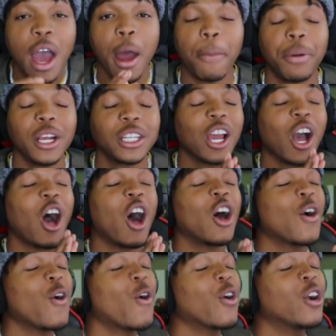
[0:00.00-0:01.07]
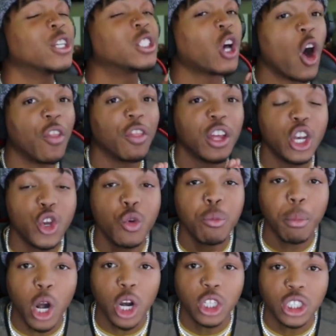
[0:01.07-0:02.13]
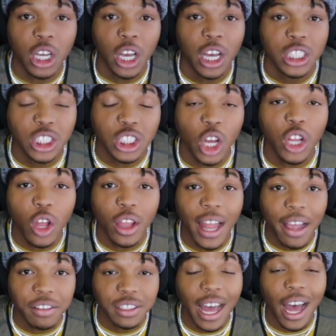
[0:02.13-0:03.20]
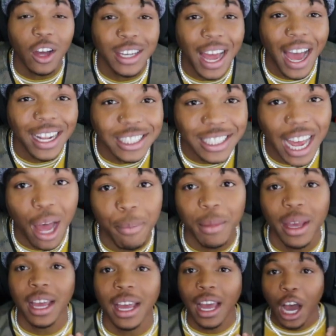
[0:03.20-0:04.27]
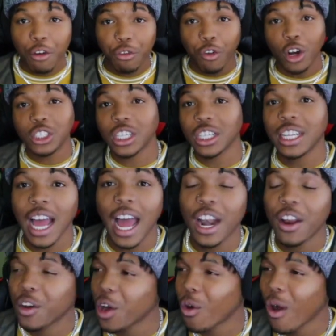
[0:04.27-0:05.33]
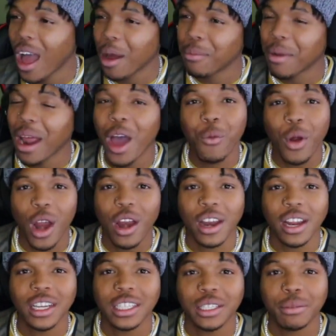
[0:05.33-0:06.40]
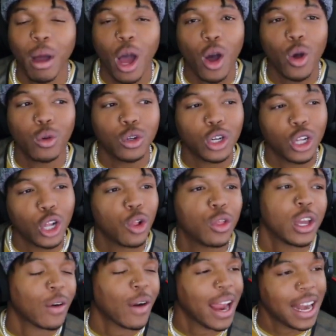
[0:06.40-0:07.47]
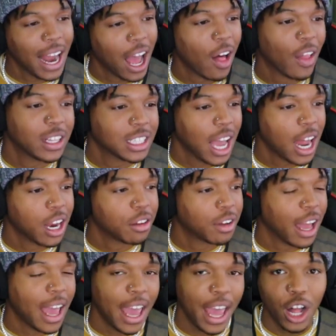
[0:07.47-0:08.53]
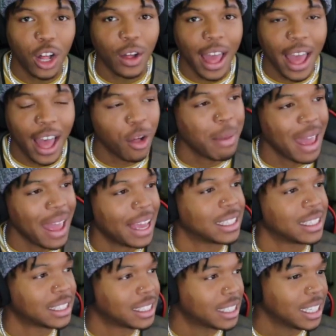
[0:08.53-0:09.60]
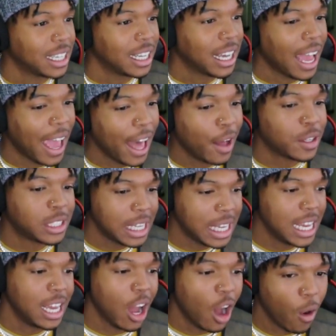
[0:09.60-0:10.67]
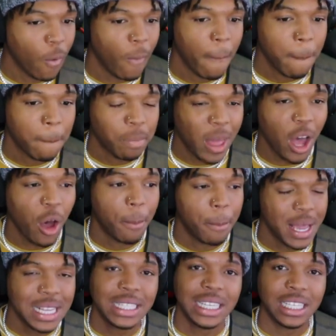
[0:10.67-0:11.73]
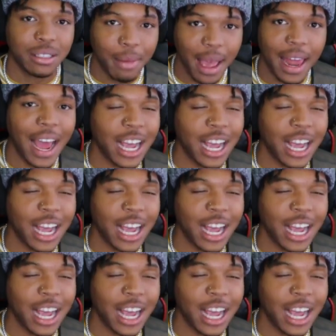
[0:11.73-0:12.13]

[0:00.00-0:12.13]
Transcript: Appreciate all the orders on the new merch, sololifestyle.shop. Unfortunately, I don't know why I'm not wearing my own clothing right now. That's kind of a L, L man's, L CEO, L businessman.